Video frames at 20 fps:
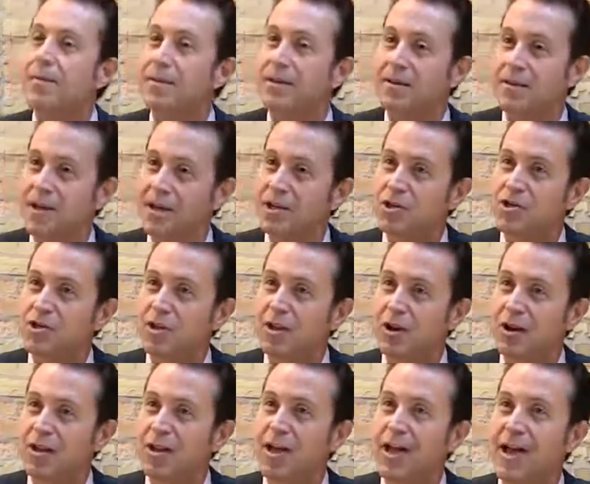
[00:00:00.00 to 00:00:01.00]

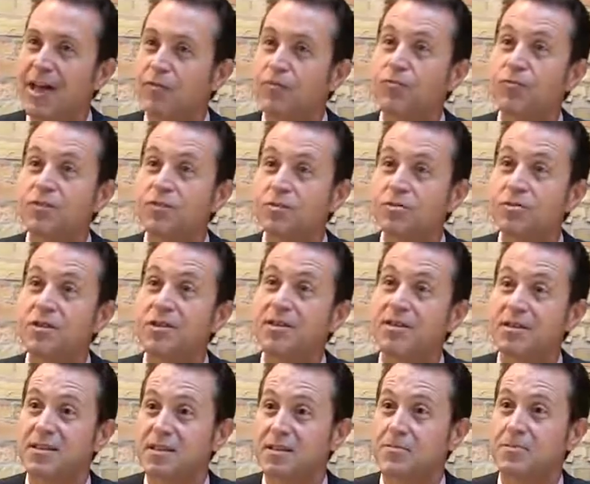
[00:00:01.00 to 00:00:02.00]
pycnogenol and reducing
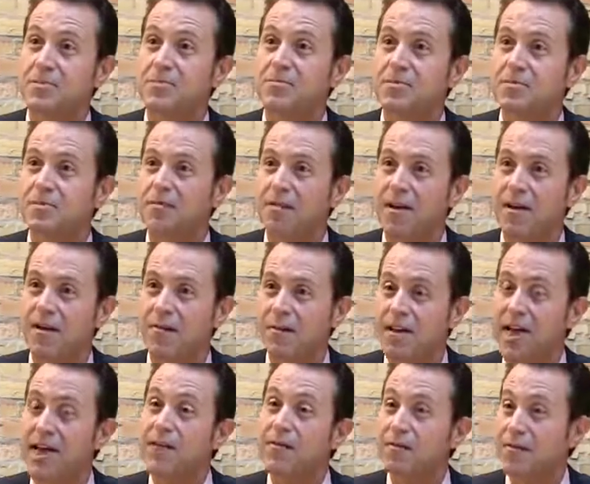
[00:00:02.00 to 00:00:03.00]
the symptoms of
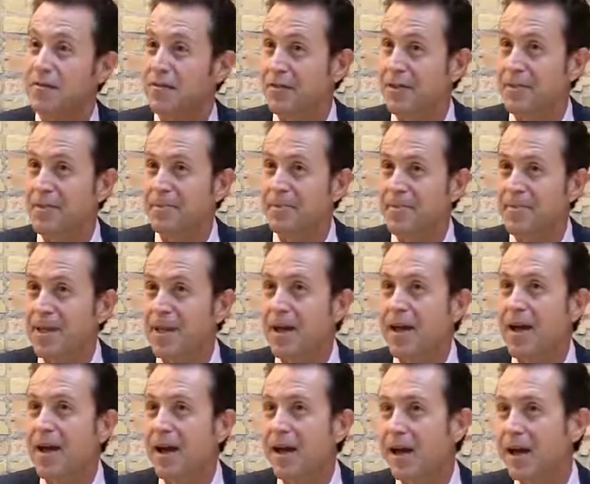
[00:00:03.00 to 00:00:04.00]
hay fever.
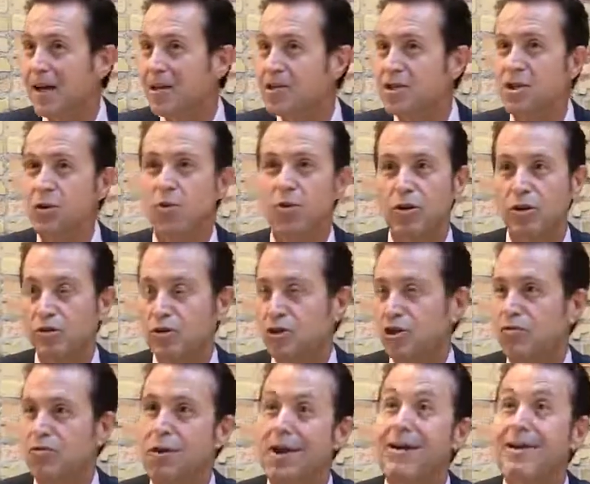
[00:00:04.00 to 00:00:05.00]
So
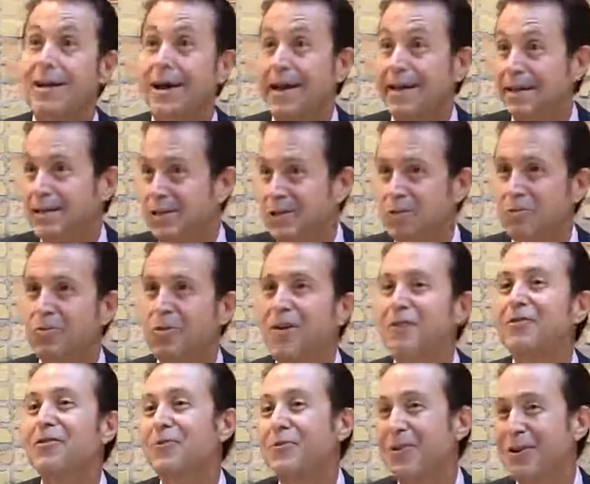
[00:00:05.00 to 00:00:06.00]
allergic rhinitis, or
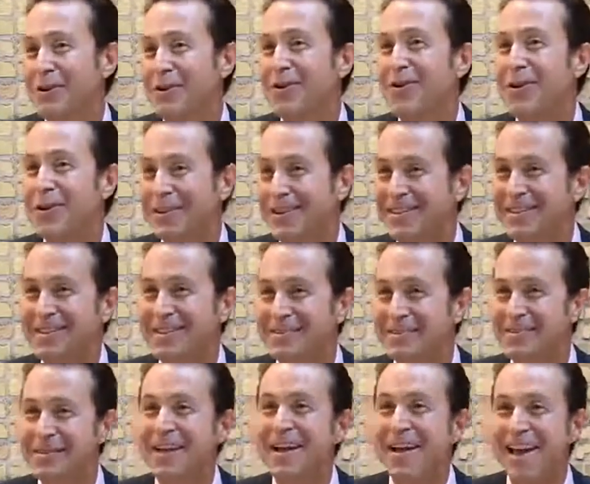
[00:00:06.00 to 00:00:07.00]
whatever you want to call it, you
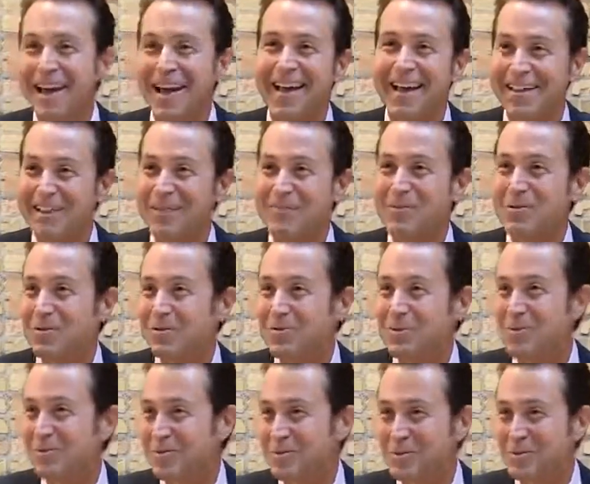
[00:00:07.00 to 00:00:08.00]
know. And I think most
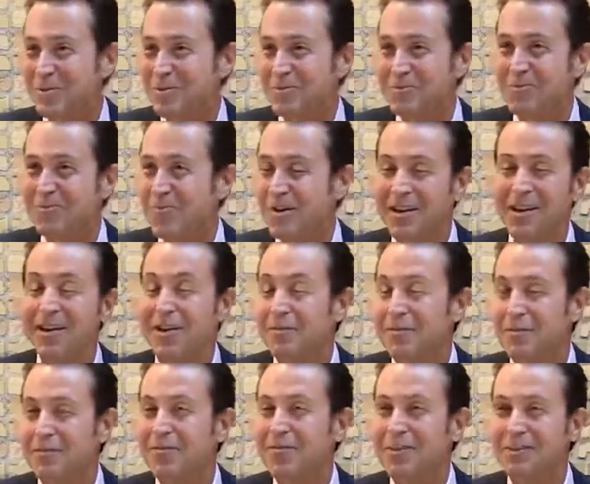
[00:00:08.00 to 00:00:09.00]
people just want to get
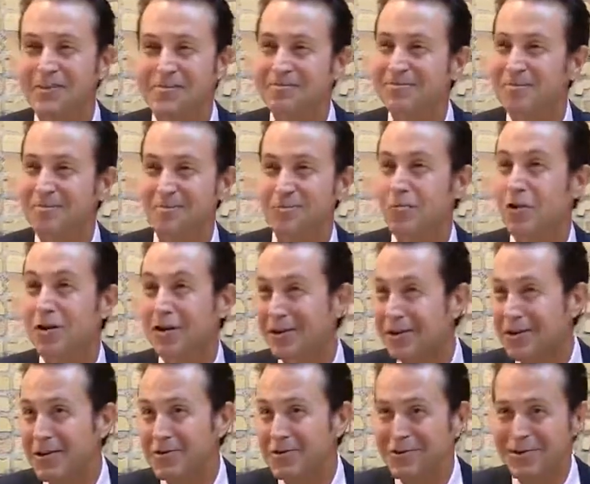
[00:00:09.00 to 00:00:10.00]
rid of the runny
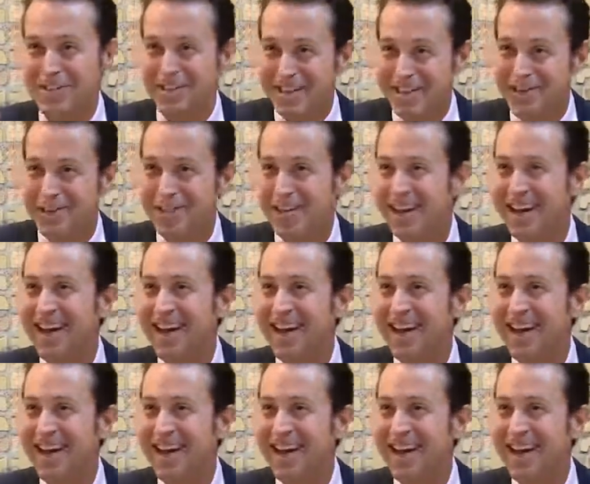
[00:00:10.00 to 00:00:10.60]
nose and the itchy